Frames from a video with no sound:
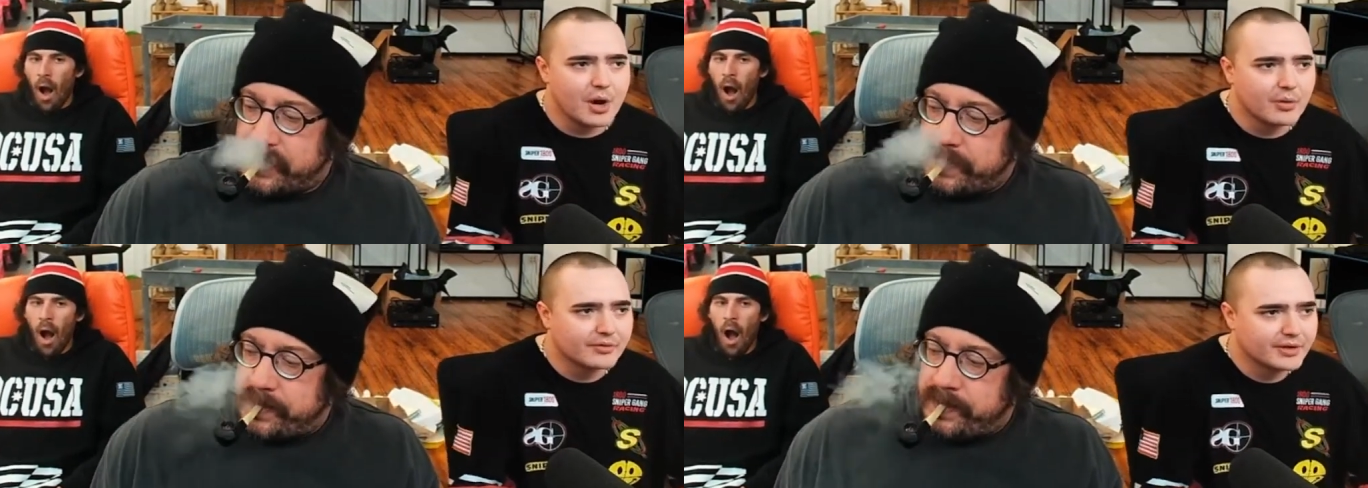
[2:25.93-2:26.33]

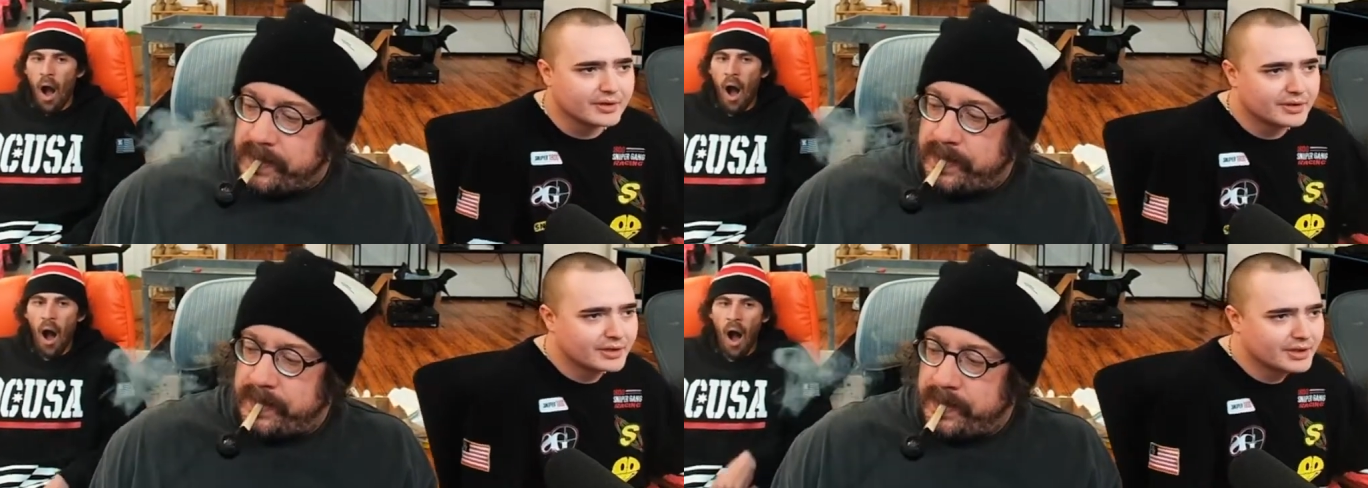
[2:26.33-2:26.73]
Speaker 1: know
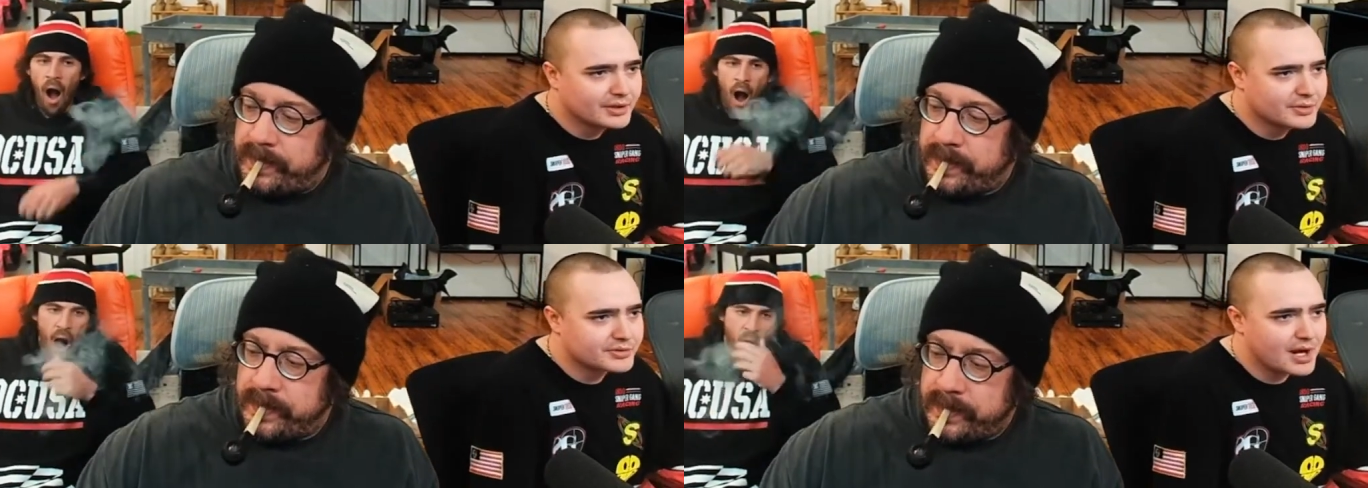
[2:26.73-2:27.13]
that
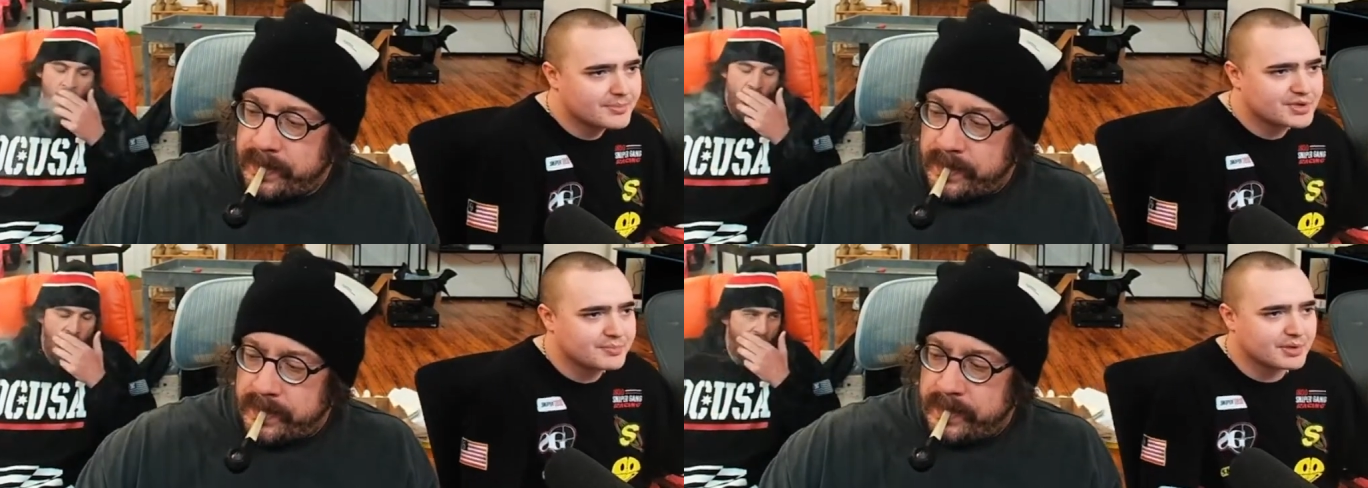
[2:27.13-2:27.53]
your
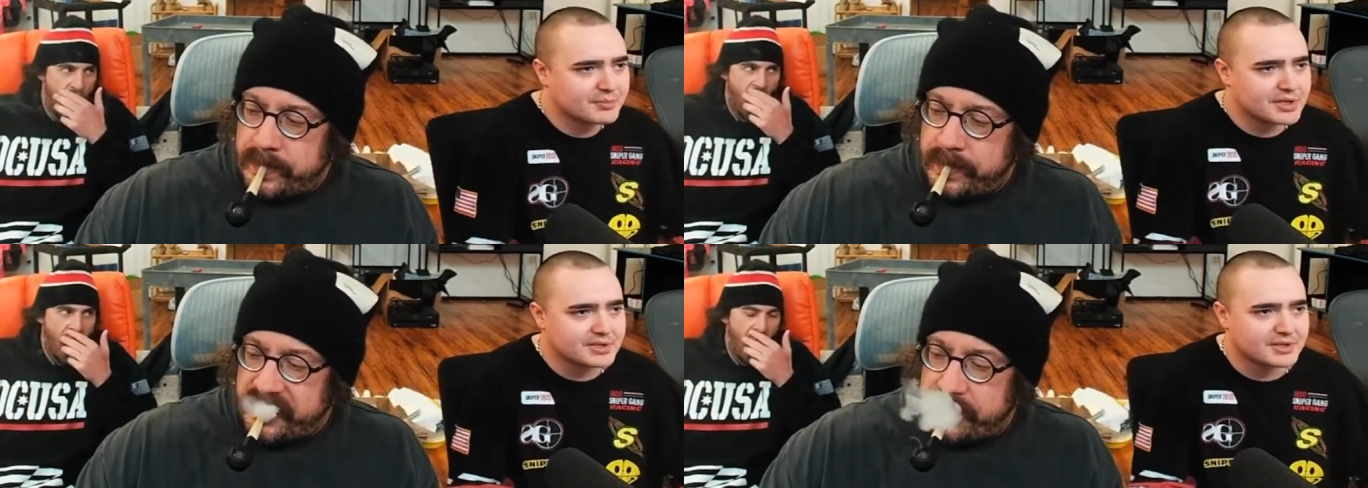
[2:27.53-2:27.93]
drop
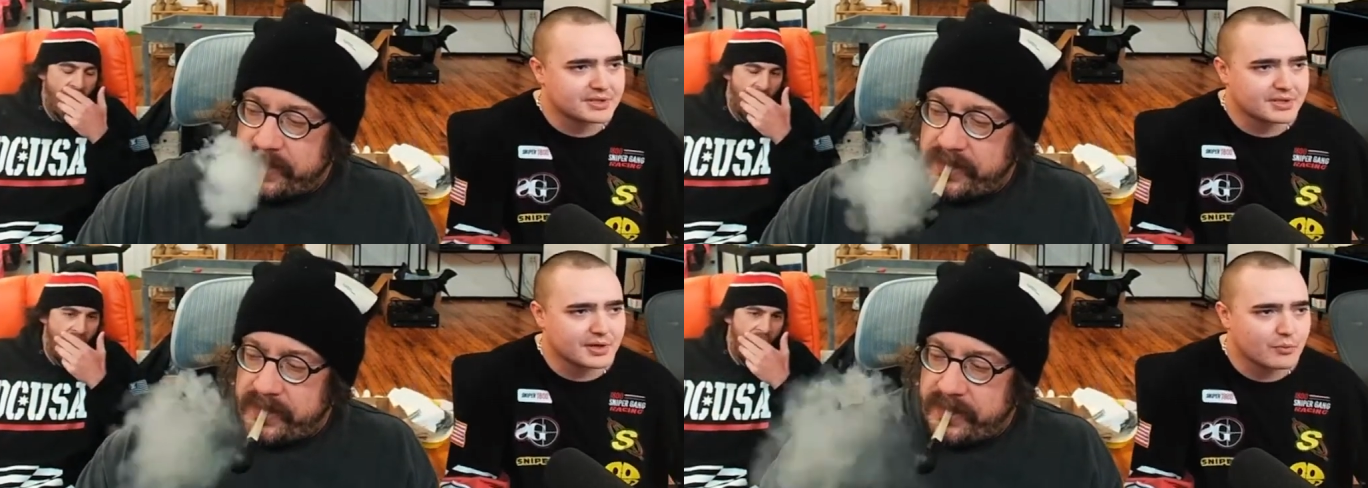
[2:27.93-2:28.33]
shipping
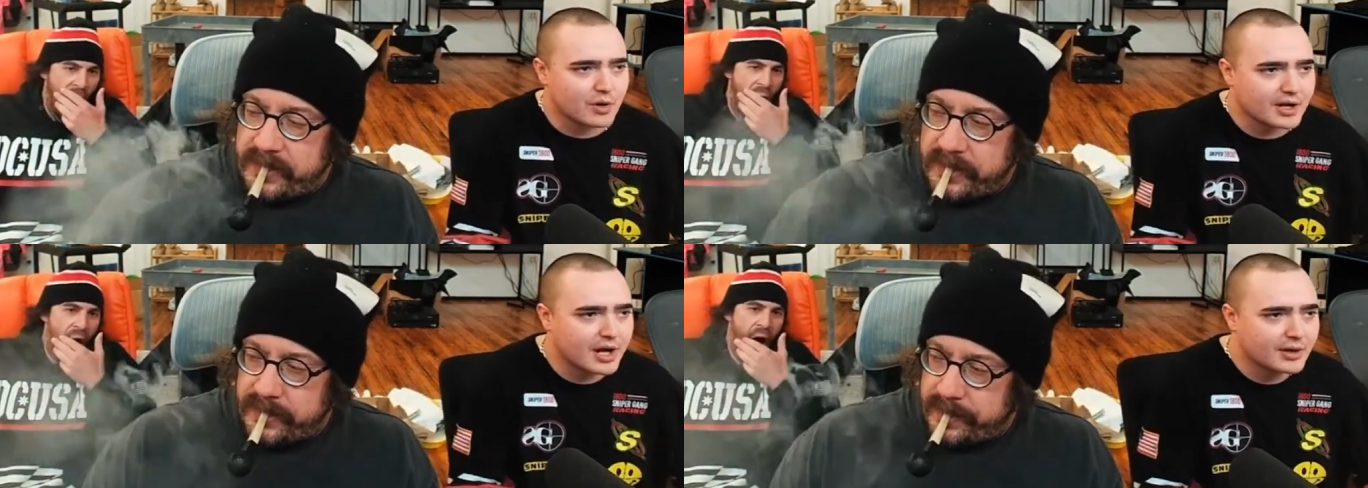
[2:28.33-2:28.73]
business is gonna
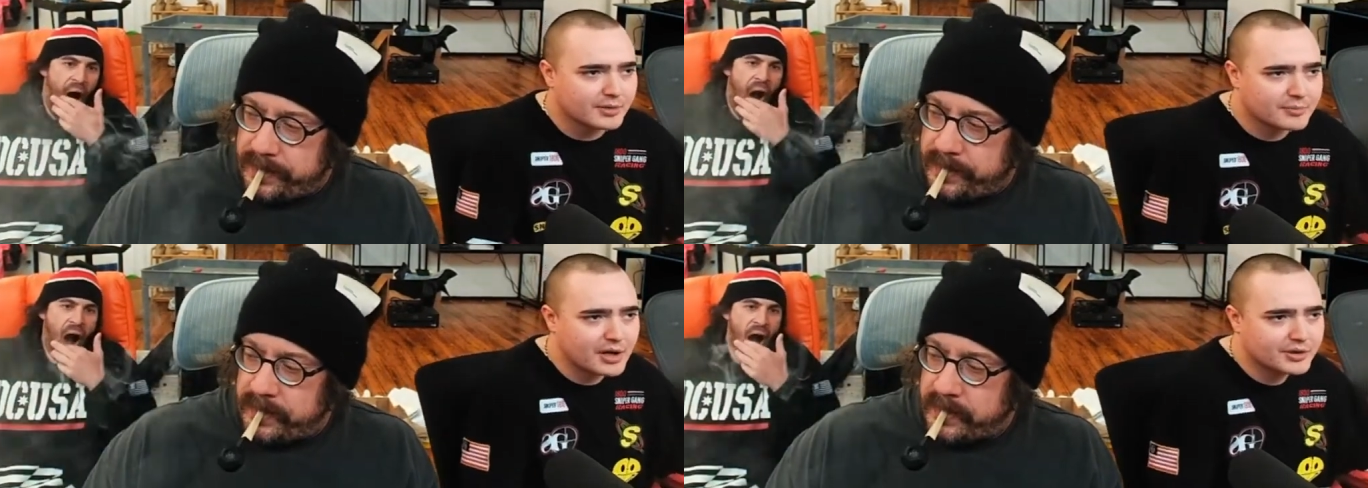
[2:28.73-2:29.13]
work
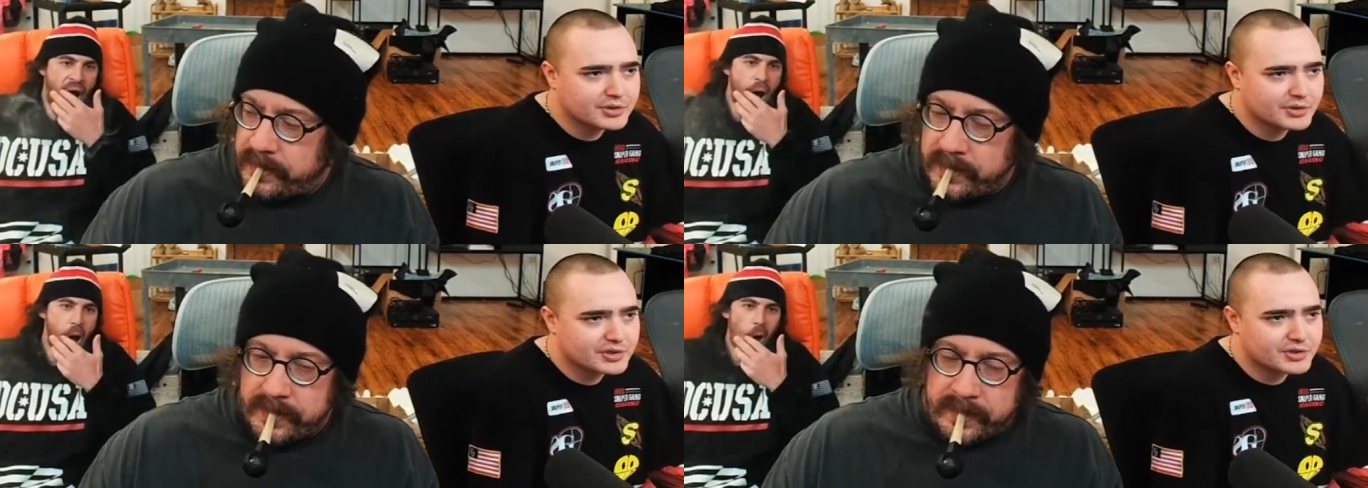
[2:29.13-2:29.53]
out, you probably
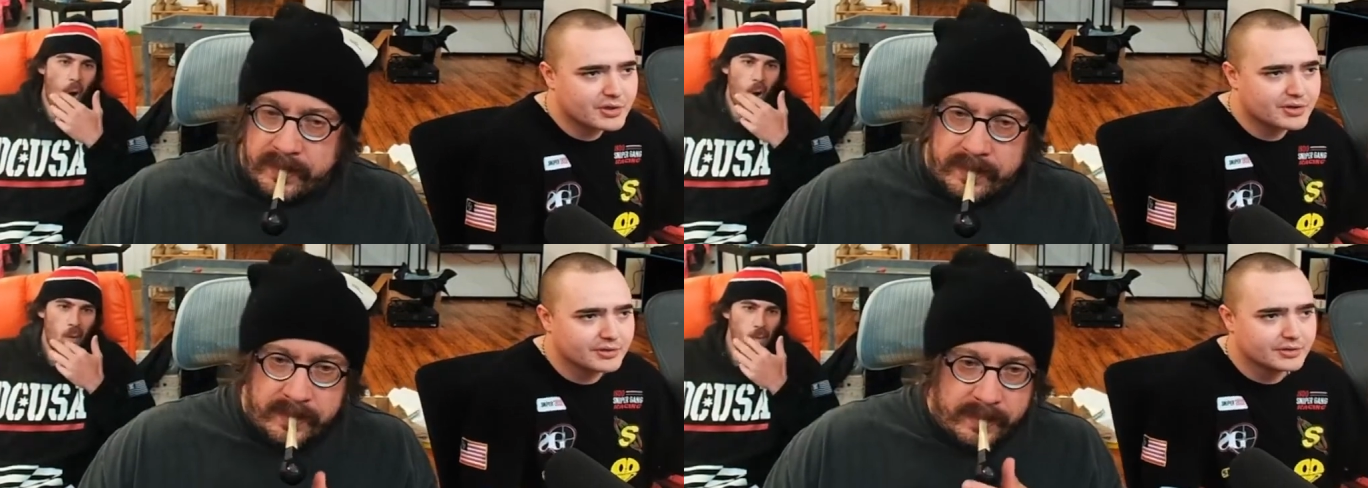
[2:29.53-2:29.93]
shouldn't
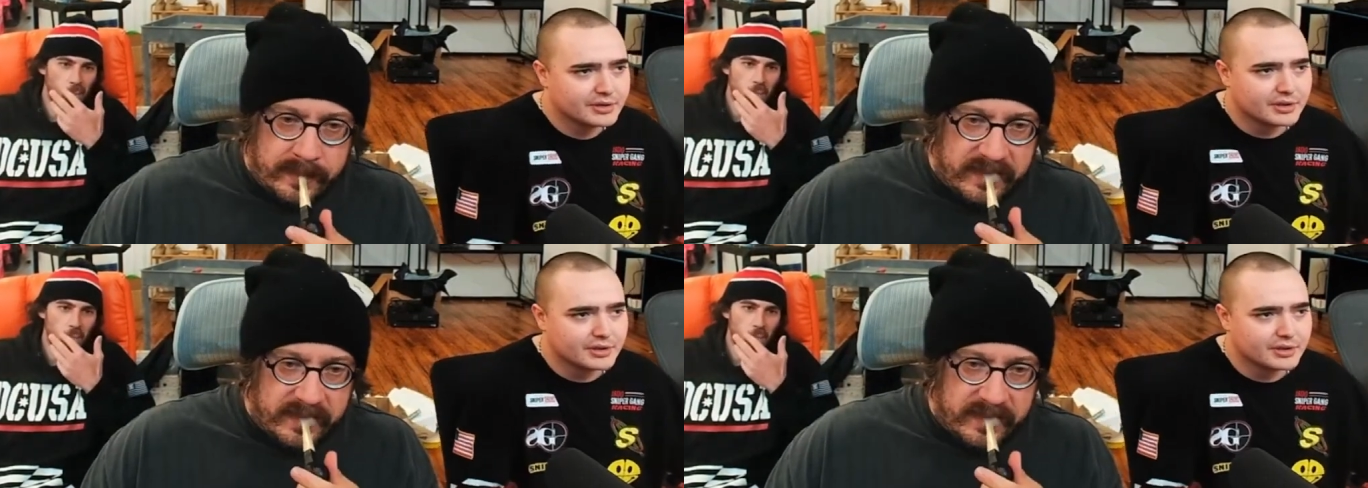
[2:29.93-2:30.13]
start it.